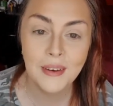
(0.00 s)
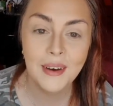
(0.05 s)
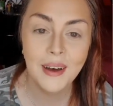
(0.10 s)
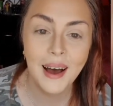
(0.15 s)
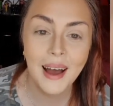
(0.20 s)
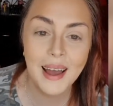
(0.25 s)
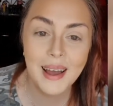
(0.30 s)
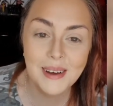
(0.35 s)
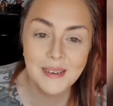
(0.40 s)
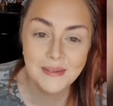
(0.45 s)

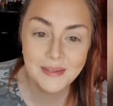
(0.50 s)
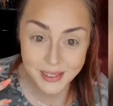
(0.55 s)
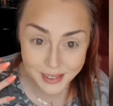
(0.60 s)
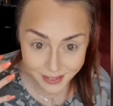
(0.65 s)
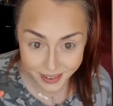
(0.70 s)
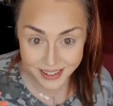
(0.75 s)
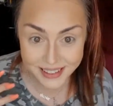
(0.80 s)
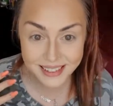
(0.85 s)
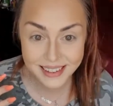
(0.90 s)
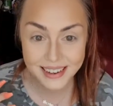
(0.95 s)
I am
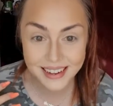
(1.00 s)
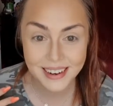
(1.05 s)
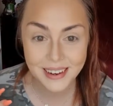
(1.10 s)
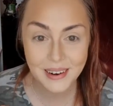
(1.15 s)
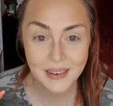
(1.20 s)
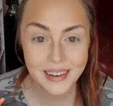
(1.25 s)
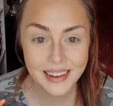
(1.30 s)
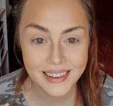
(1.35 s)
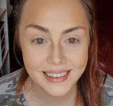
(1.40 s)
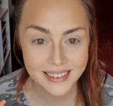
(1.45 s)
sweating a
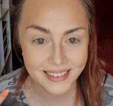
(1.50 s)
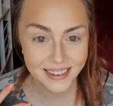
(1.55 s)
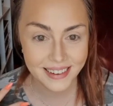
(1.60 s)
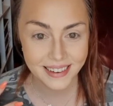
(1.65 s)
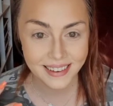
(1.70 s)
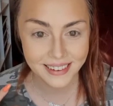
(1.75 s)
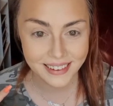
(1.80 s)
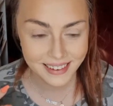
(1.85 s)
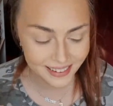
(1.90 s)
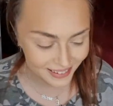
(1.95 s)
little bit, so
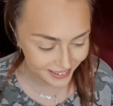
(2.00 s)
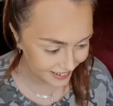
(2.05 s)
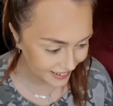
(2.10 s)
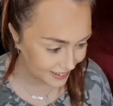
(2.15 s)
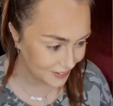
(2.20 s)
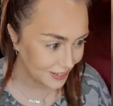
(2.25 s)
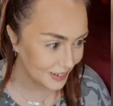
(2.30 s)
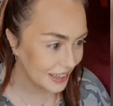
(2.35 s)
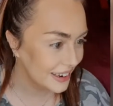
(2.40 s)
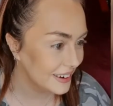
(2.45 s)
I don't know
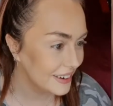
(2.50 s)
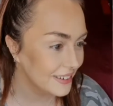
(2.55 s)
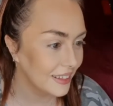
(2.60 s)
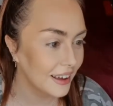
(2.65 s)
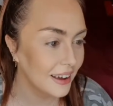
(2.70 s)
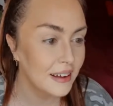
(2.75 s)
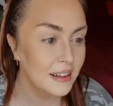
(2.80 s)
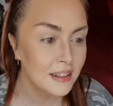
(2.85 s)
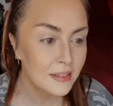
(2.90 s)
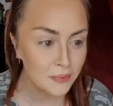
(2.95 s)
if I'm going to do
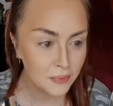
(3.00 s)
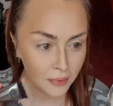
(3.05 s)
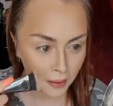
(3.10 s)
that.